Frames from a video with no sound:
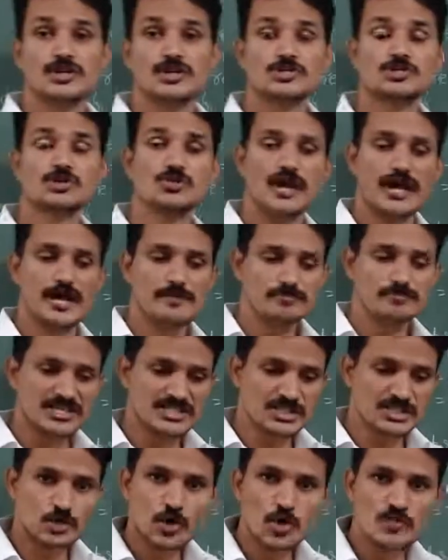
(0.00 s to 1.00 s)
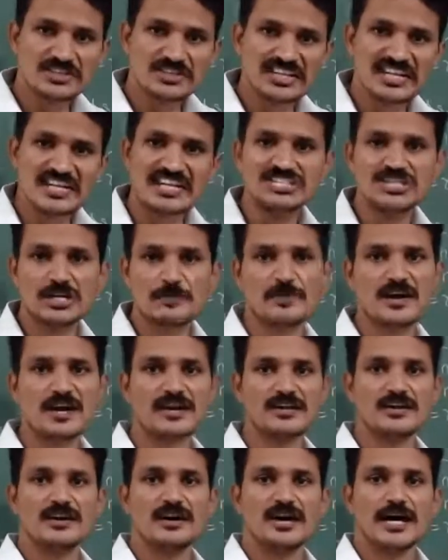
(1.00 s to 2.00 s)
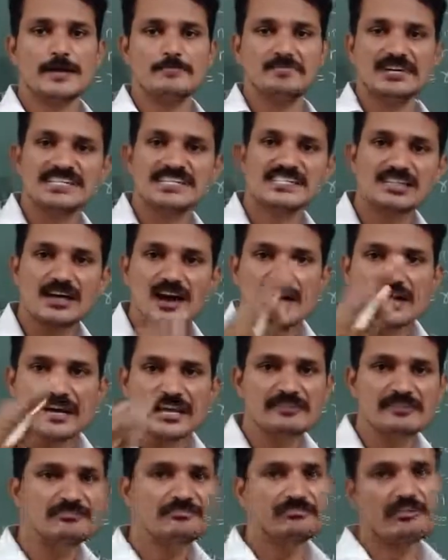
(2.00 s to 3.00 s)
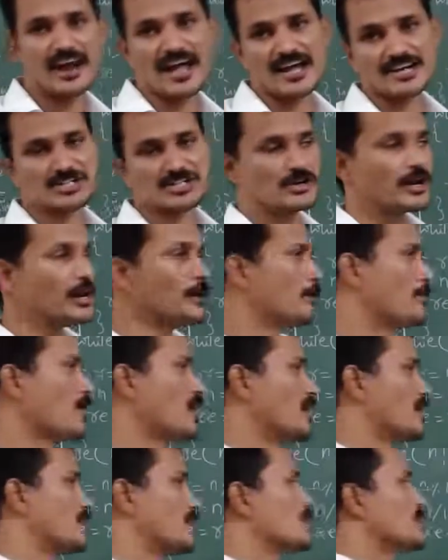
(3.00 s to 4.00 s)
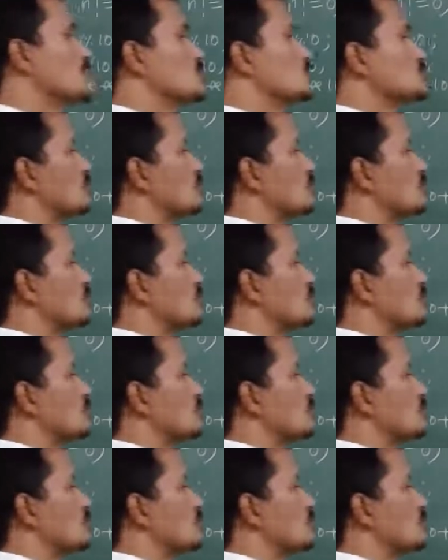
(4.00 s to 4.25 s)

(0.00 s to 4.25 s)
So I must go with the integer part. I am discarding fractional part.